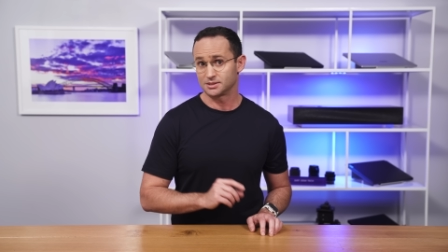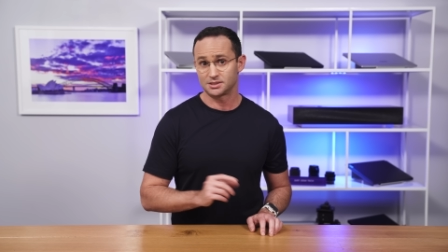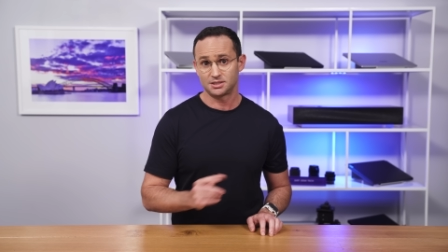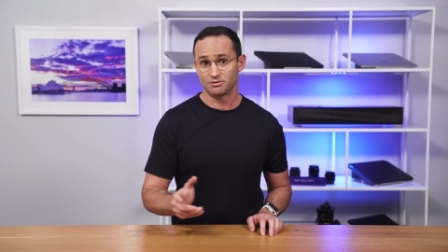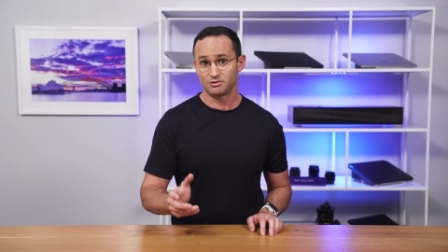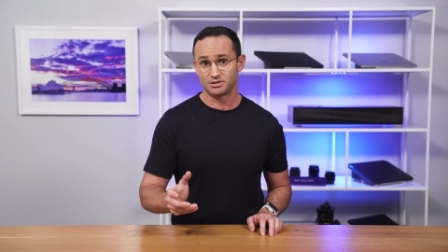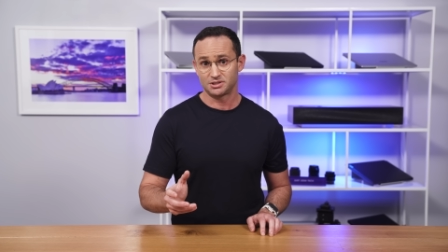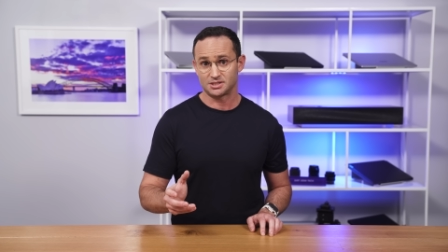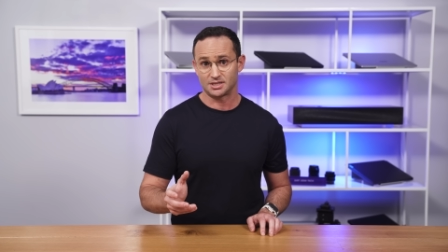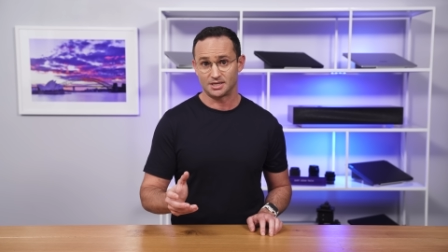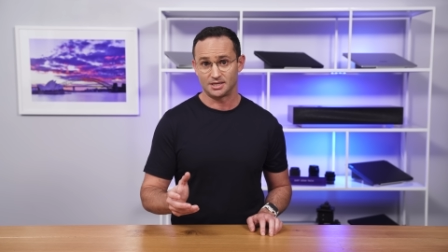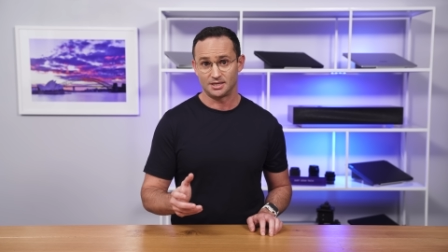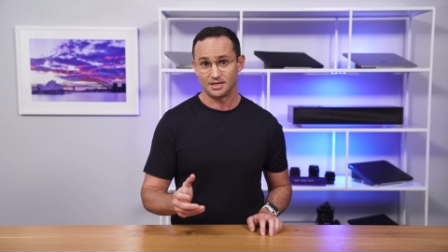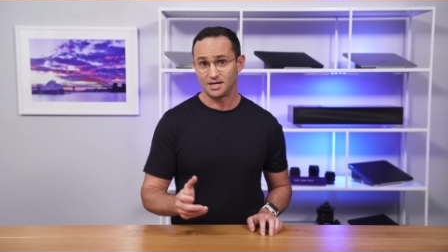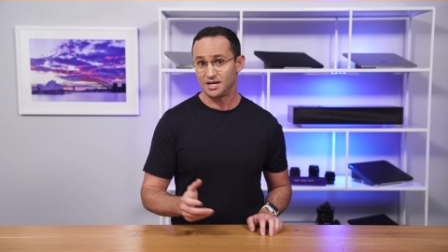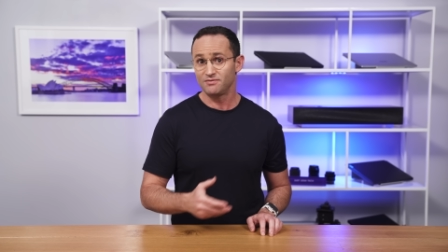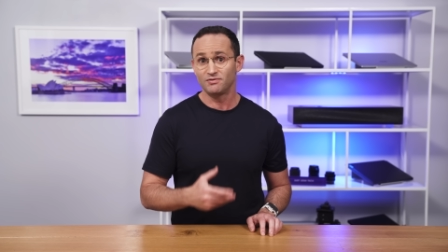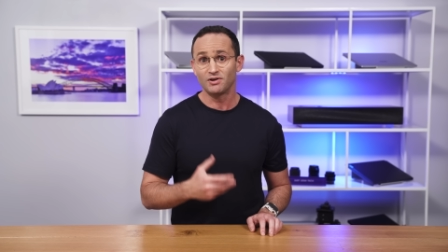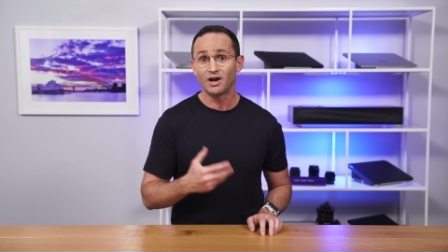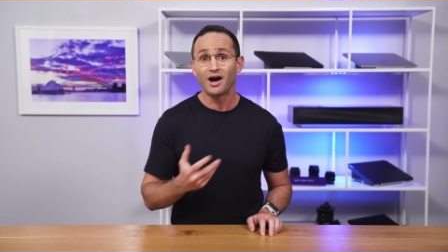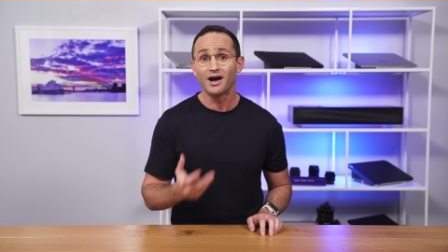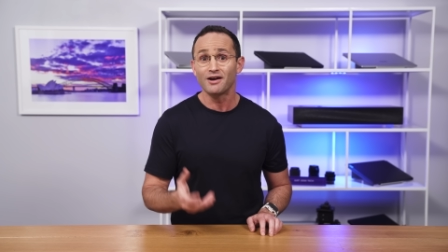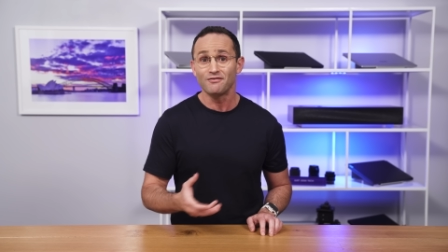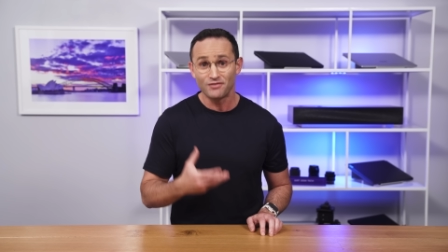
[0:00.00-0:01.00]
Seriously,
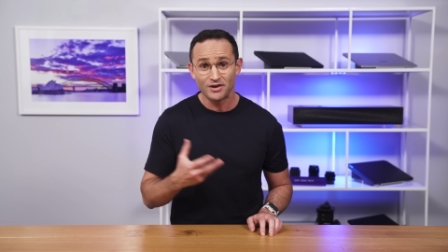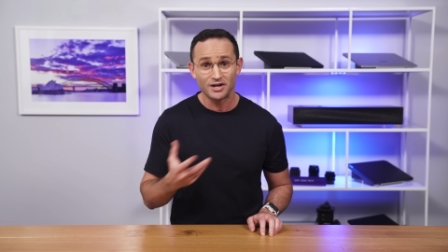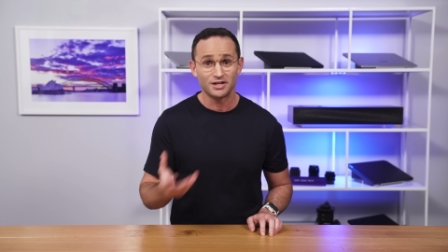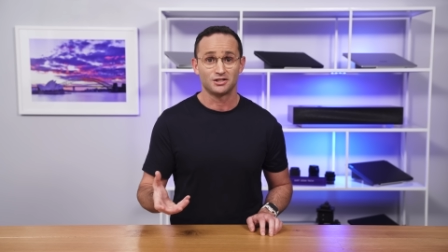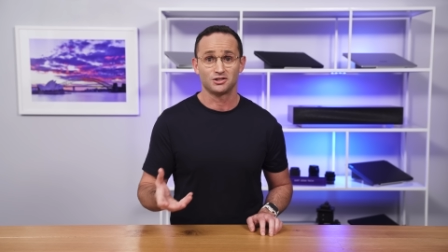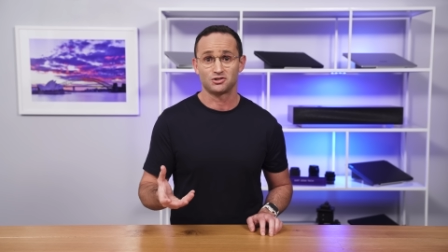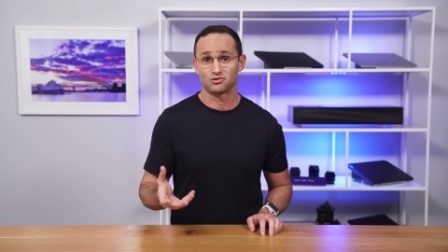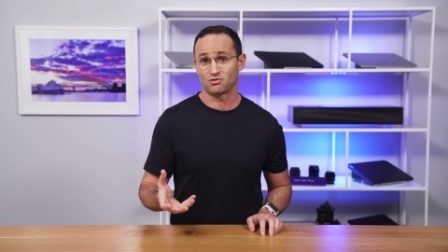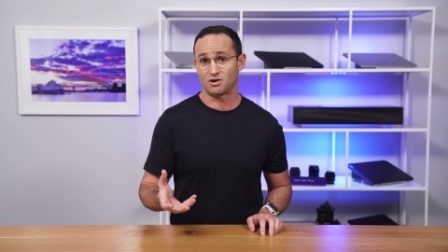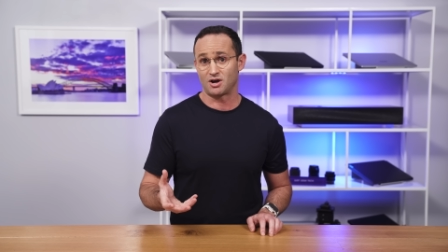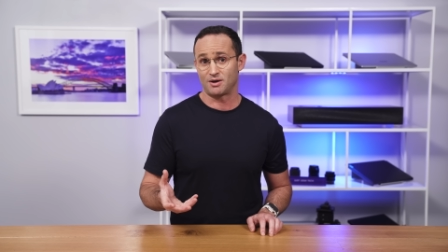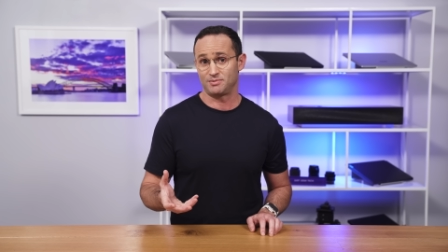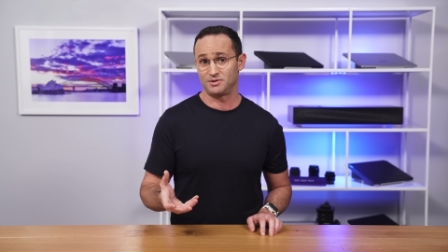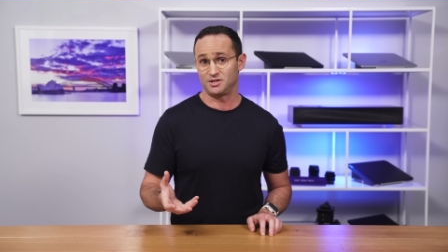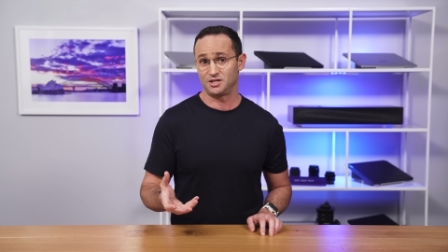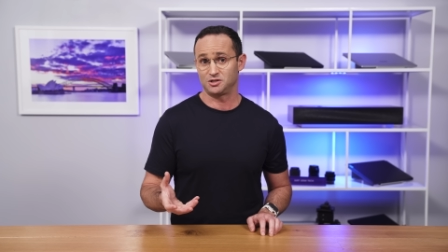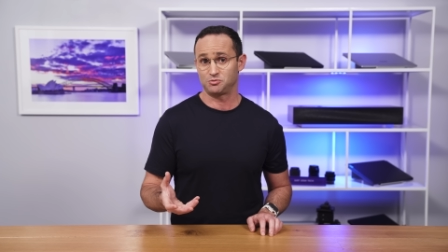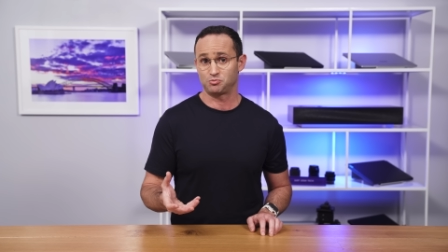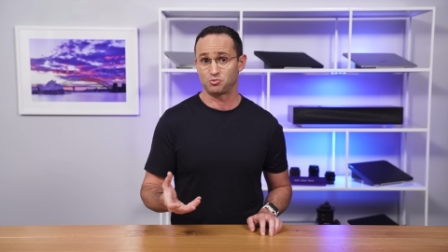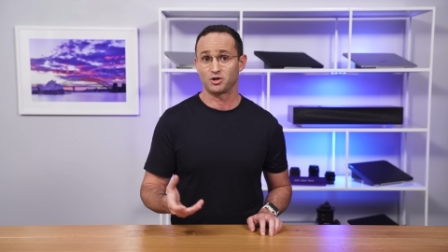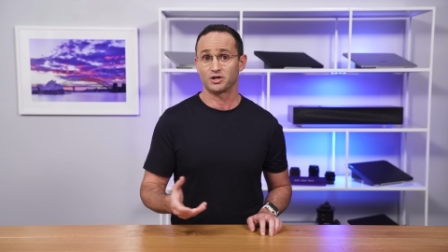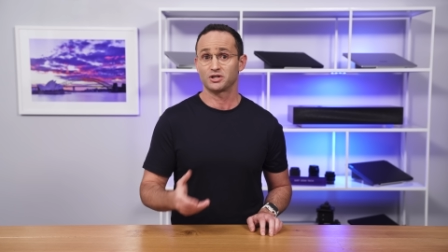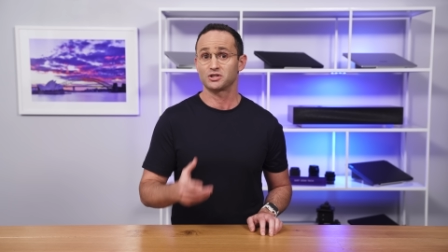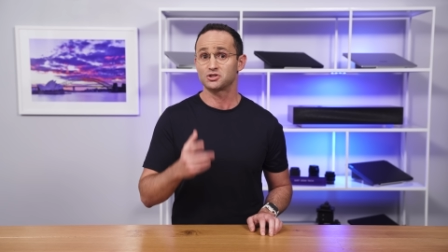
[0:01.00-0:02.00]
even I found describing
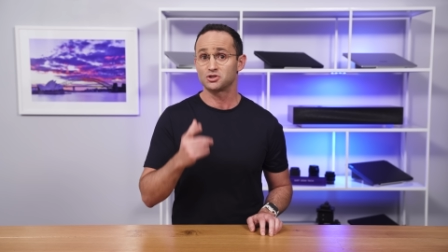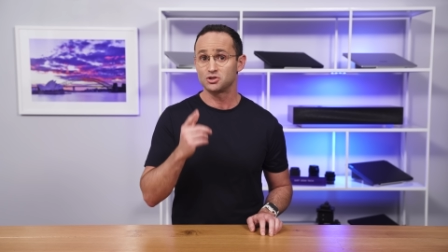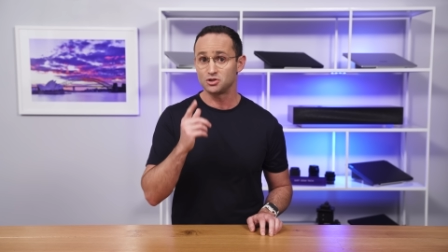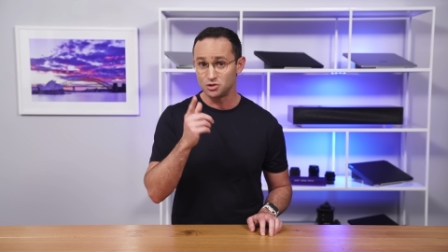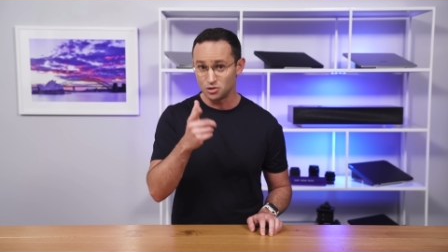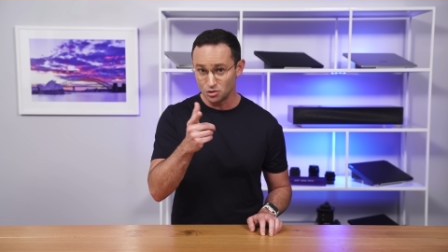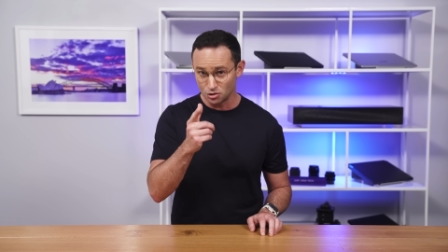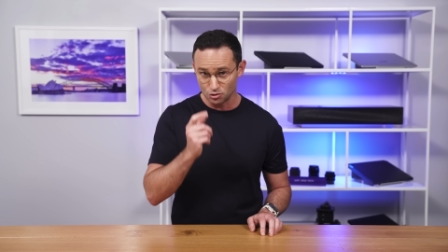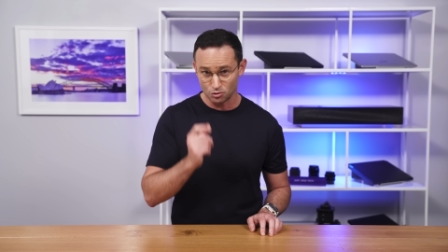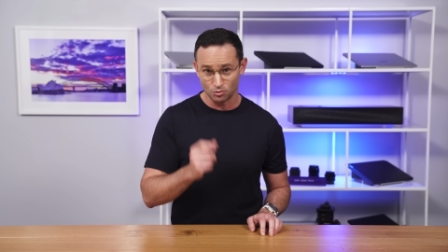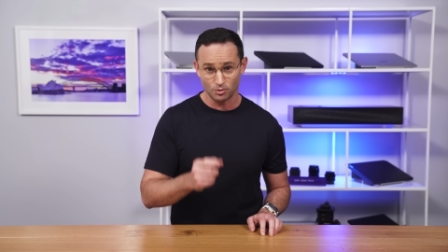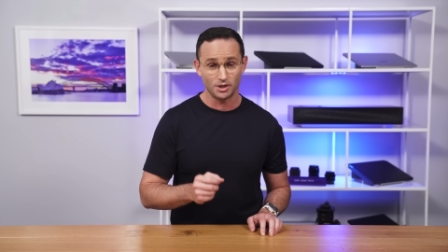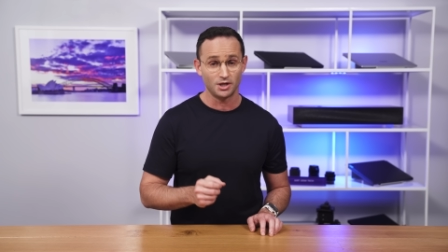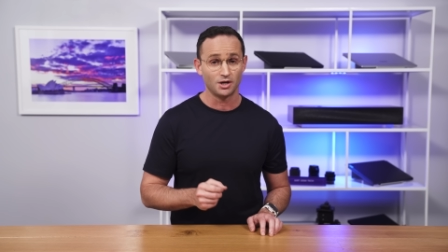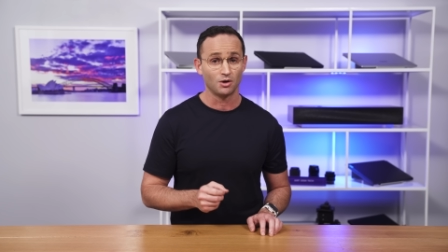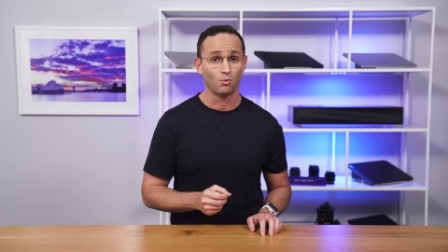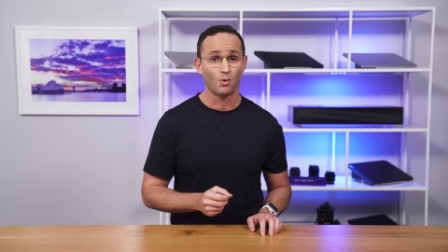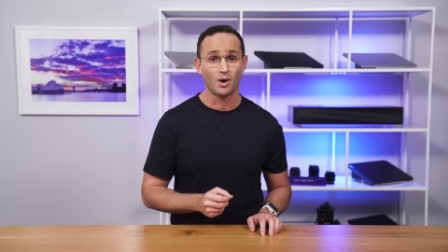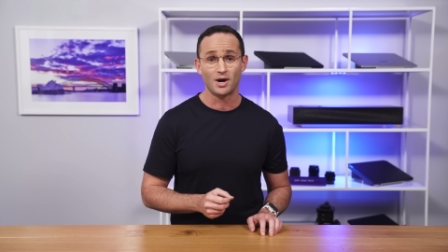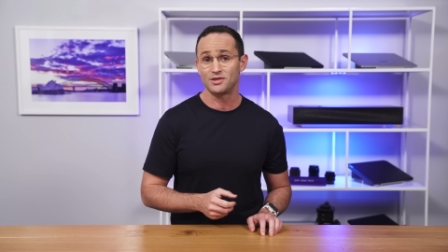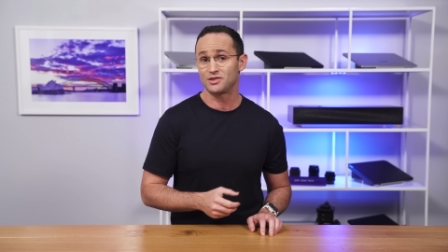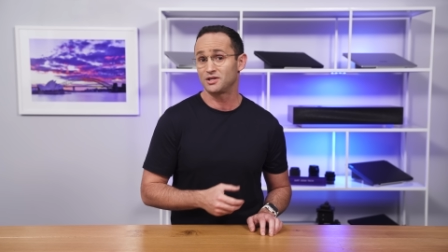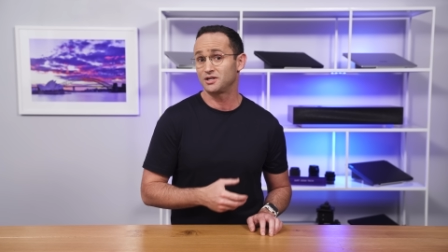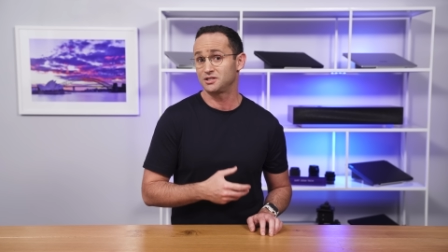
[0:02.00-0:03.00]
these products to you in a
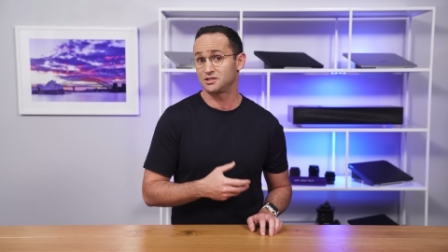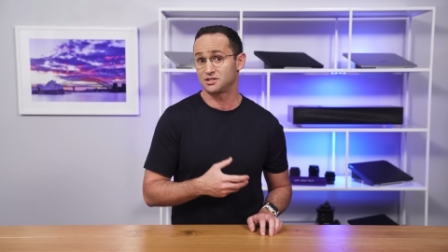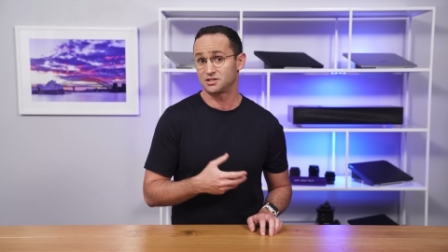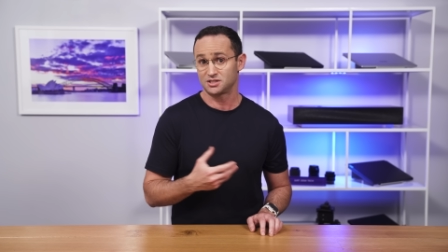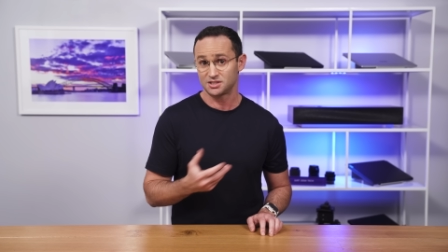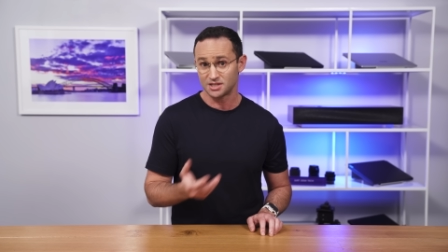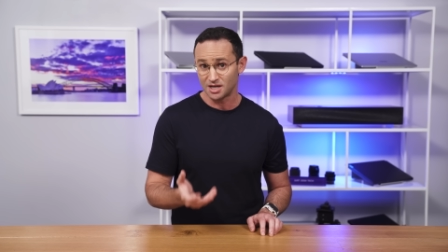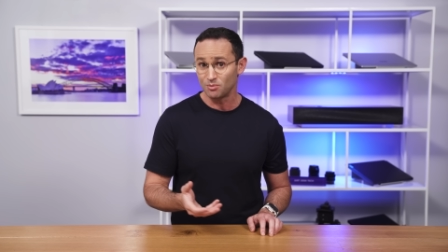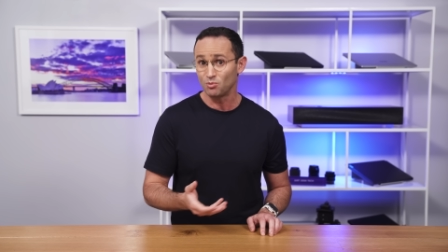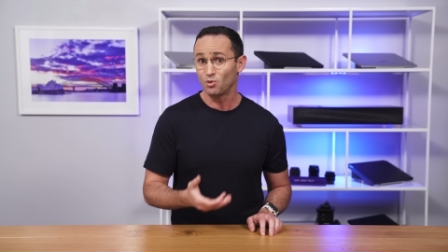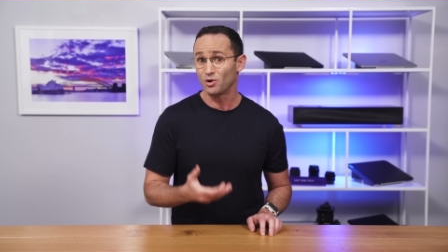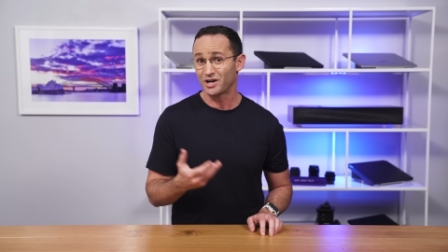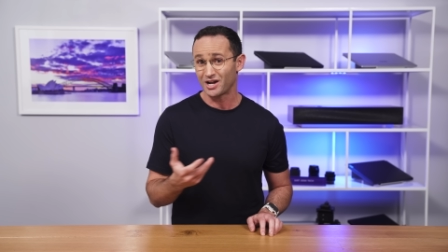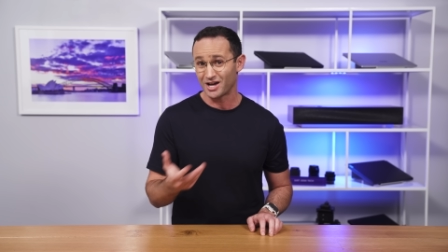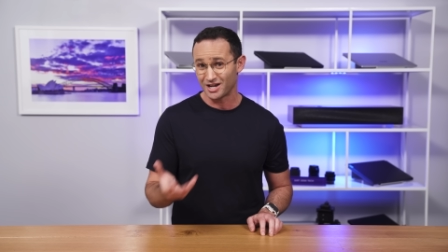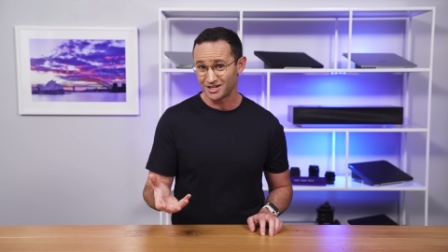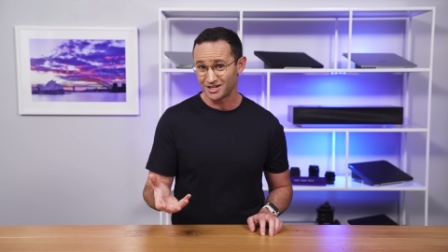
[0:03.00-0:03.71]
way that is somewhat